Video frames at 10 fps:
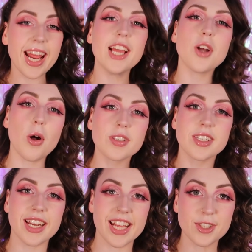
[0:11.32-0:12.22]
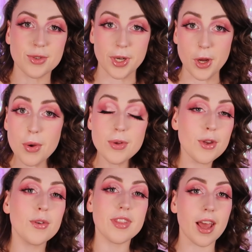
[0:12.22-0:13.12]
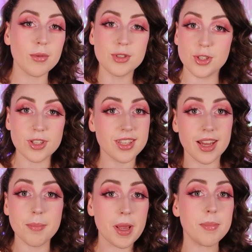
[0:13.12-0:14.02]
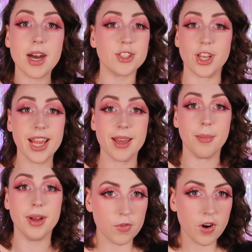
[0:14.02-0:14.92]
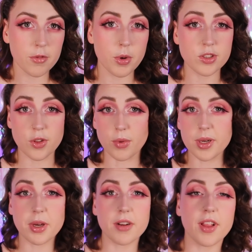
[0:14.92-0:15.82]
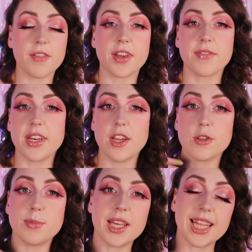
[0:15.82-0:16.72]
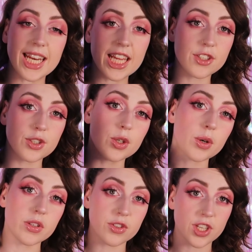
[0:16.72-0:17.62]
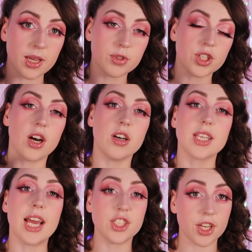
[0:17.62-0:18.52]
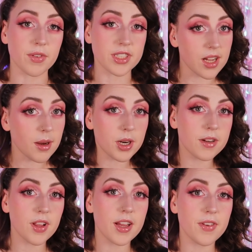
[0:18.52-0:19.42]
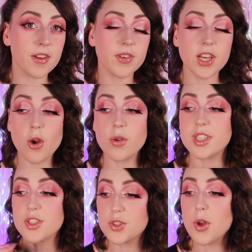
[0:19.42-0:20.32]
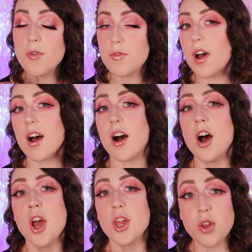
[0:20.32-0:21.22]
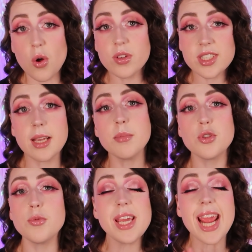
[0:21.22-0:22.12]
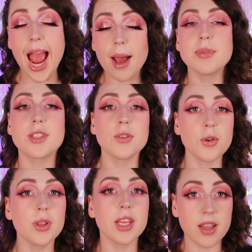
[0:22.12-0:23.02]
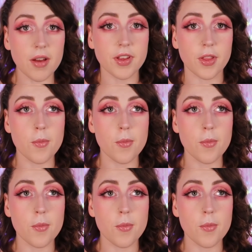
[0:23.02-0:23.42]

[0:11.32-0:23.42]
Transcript: niche alternate history. Who knew that that was just gonna be my jam? So far I've posted three butterfly effect videos being the Nikkie tutorials, James Charles and Jeffree Star butterfly effect videos. And so far y'all seem to be absolutely loving